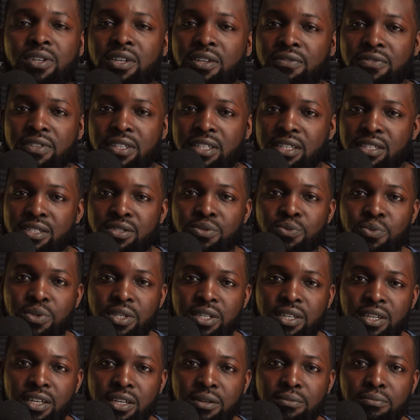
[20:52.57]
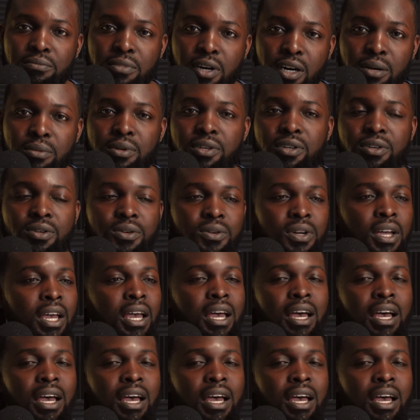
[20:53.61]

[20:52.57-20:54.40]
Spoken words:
of This Week in Barbecue.